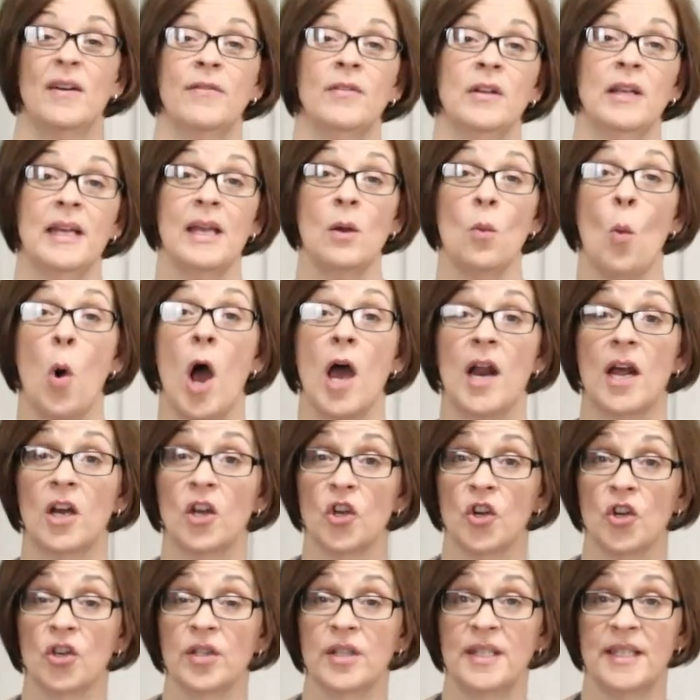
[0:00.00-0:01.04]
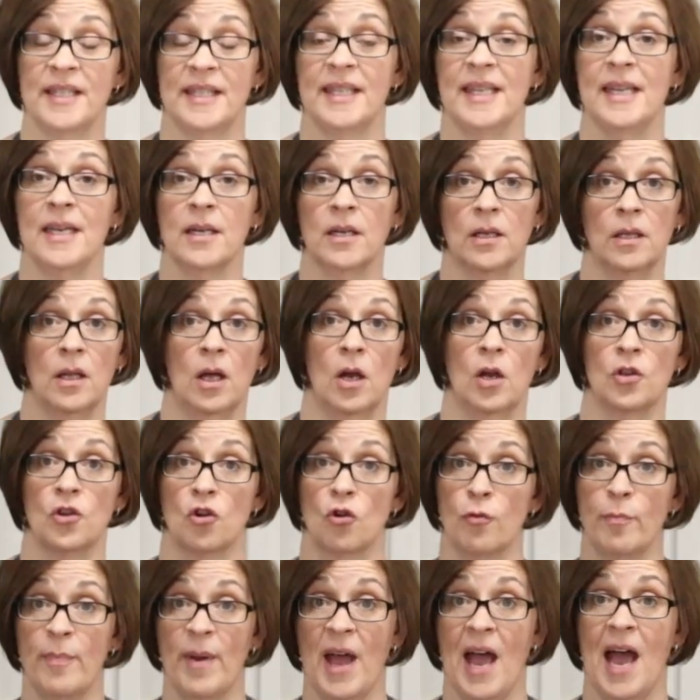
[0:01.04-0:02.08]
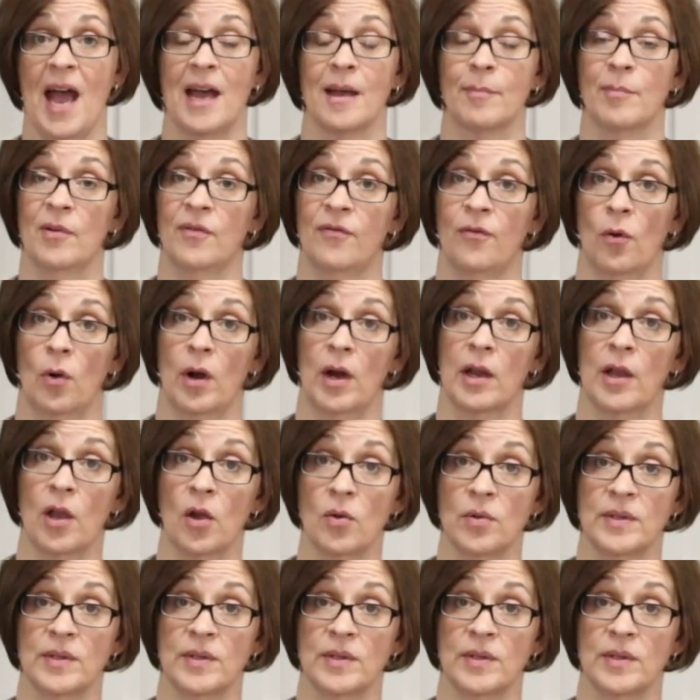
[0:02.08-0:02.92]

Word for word: you definitely want a good seal on your bag before it